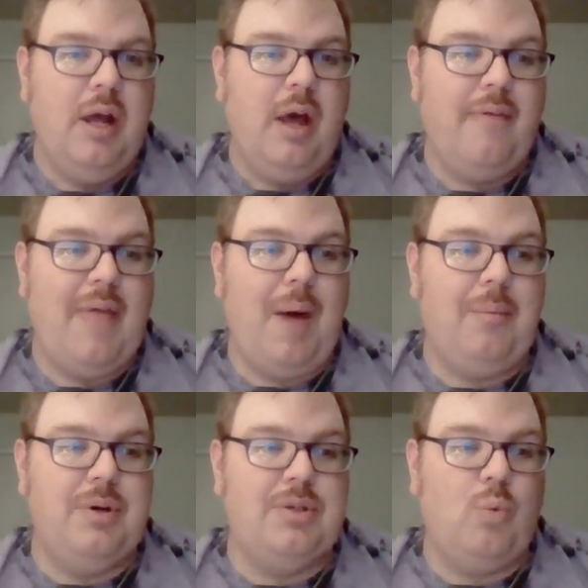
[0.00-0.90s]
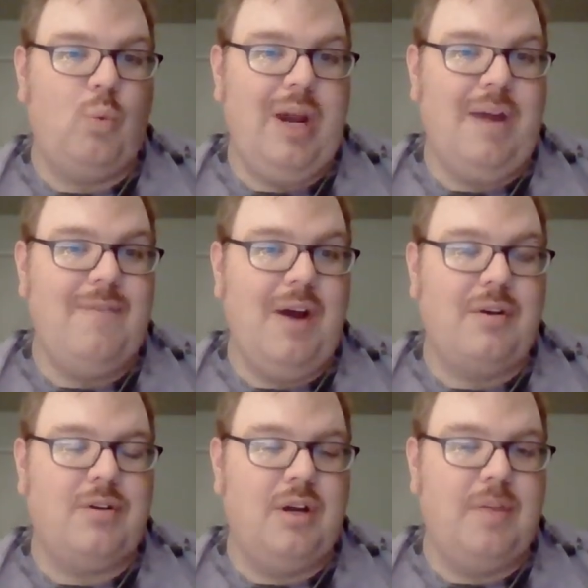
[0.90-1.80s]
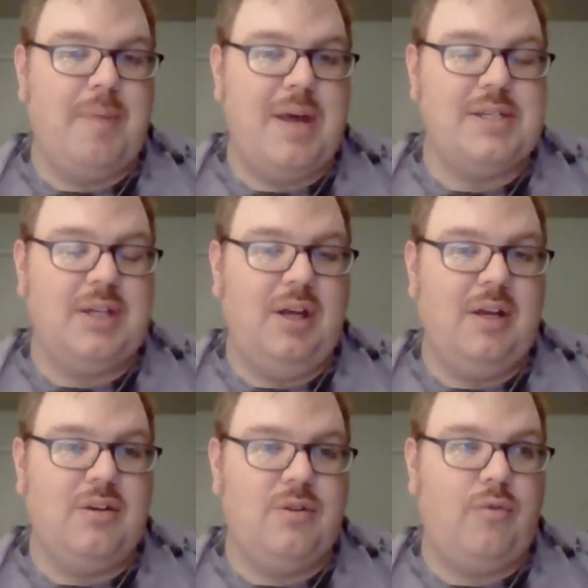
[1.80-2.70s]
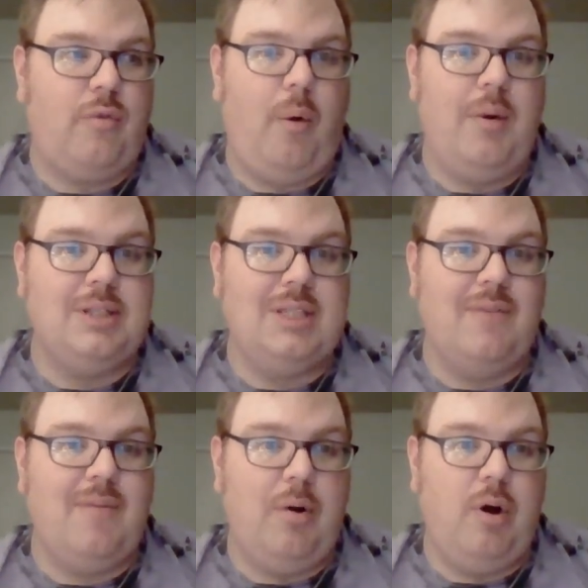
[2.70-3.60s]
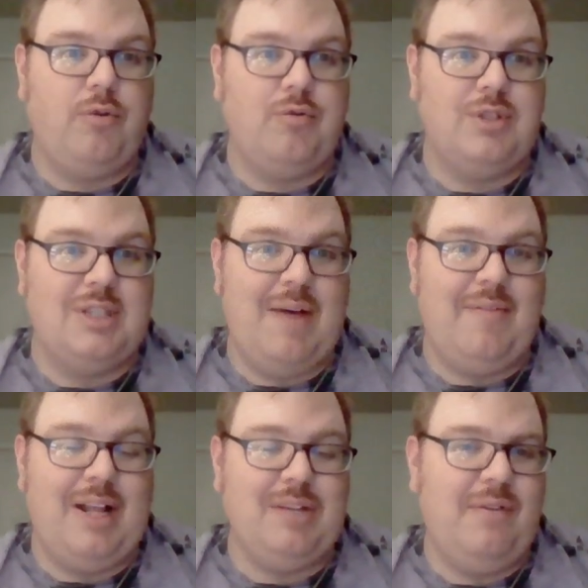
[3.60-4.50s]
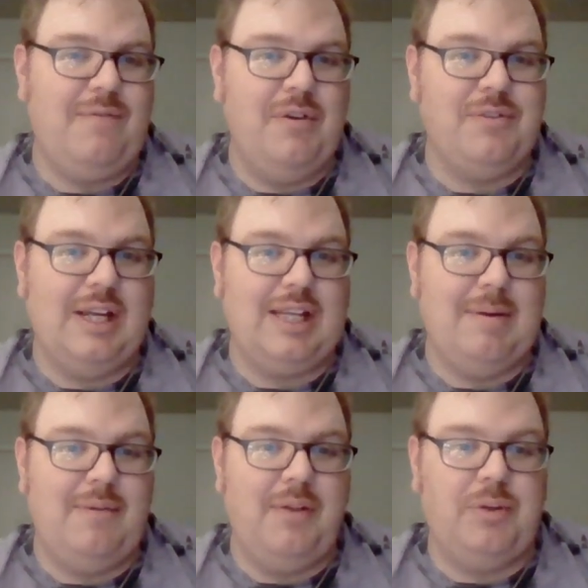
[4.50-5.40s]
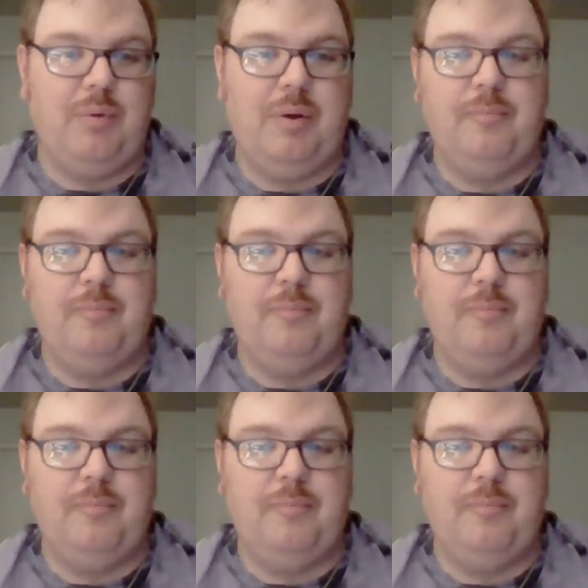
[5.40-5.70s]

that was reconfigured to basically just throw in stuff from Ultra 7. That's what it feels like to me for this one